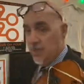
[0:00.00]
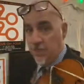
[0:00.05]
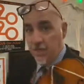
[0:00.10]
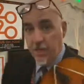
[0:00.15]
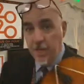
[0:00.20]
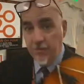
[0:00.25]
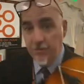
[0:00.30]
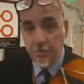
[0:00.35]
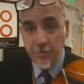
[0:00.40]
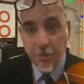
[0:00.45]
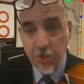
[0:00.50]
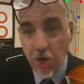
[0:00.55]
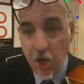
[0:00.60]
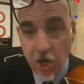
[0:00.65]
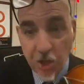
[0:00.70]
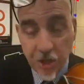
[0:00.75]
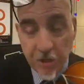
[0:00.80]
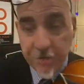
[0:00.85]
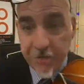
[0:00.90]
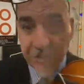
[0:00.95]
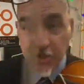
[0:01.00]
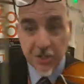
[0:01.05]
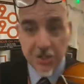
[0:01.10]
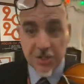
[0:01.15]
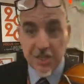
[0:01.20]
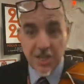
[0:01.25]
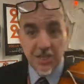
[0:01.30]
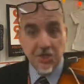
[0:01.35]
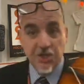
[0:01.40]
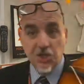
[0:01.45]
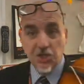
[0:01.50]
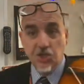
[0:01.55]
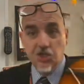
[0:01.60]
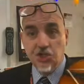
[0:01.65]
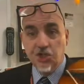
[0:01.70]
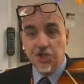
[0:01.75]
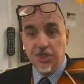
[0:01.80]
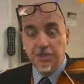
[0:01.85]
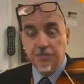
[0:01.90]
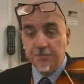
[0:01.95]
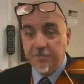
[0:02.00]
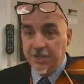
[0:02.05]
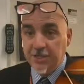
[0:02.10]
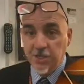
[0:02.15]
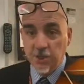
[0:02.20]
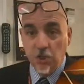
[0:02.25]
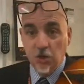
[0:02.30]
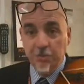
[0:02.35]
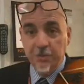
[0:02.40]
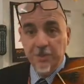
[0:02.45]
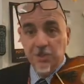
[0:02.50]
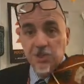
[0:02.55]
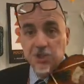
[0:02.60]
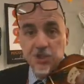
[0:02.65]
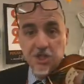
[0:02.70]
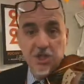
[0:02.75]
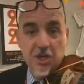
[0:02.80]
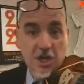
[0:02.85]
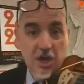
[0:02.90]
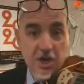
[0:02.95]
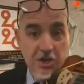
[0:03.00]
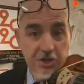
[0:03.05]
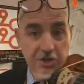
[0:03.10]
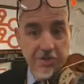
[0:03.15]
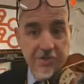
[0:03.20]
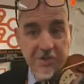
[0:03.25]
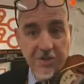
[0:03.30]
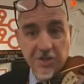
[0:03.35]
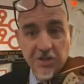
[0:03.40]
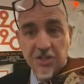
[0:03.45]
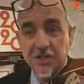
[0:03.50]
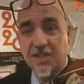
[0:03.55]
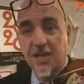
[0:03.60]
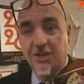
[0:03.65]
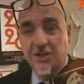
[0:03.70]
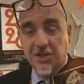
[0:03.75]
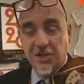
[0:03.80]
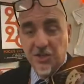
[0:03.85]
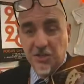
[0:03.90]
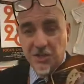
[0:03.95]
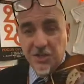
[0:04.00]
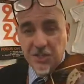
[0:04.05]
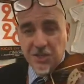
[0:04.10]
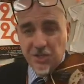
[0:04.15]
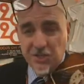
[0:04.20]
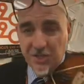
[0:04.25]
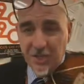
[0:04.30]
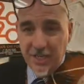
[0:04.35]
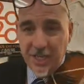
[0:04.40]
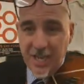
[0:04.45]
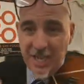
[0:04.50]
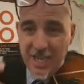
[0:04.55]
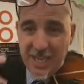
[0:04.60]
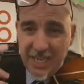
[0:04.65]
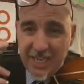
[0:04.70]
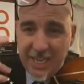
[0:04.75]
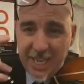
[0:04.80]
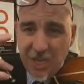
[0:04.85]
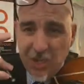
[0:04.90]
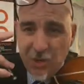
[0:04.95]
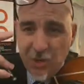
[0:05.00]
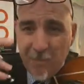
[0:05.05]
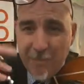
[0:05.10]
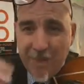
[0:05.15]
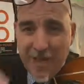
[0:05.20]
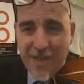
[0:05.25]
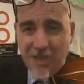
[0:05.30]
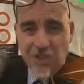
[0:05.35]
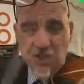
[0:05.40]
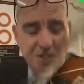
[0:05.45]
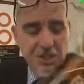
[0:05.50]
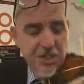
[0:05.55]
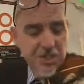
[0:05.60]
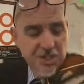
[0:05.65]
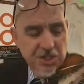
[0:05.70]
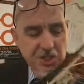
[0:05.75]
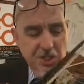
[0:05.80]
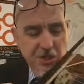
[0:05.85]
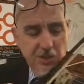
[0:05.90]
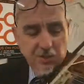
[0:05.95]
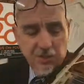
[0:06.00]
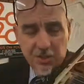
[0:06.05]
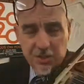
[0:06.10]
Everyone put all your fingers down in your G, bass open G, all your fingers down in your D string. Can you match this note?